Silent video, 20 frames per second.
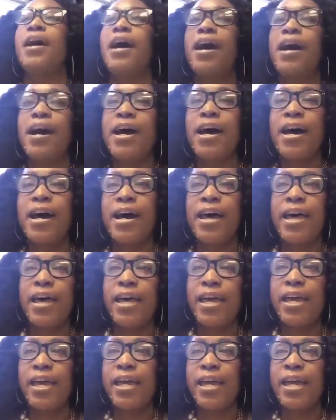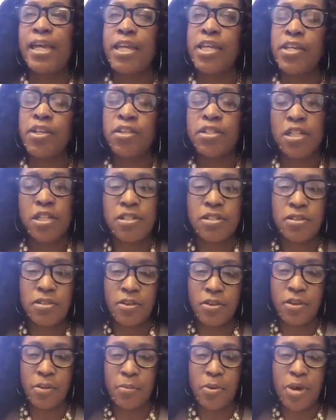I usually do
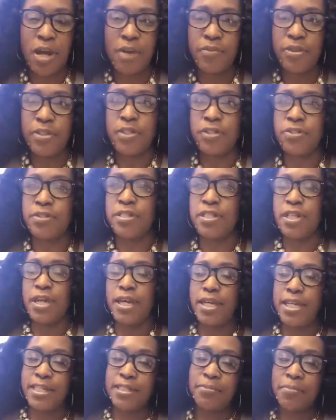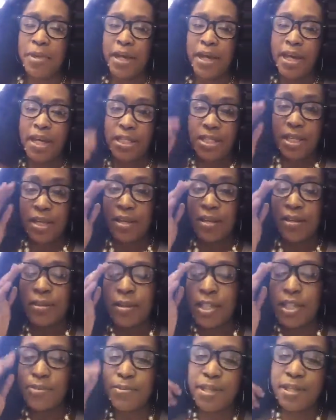Nonprofit Tuesdays, but
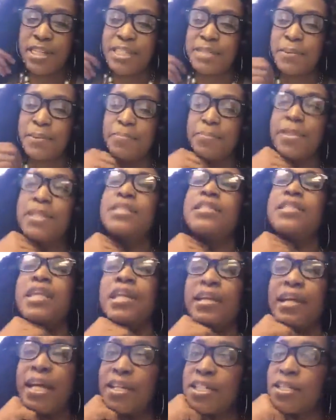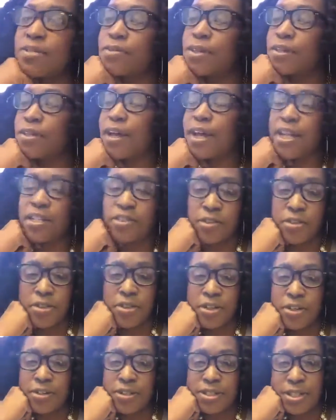this week has been busy, and I just realized on
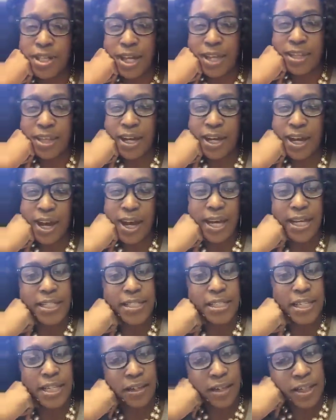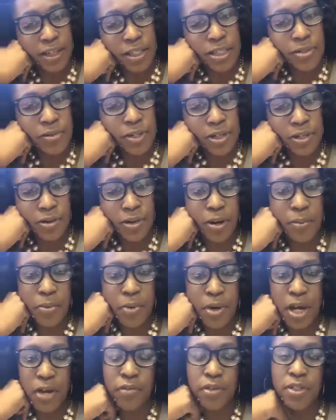Thursday that I did not do a
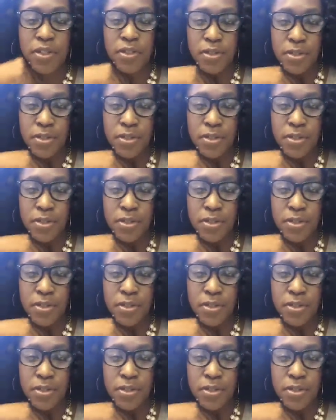Nonprofit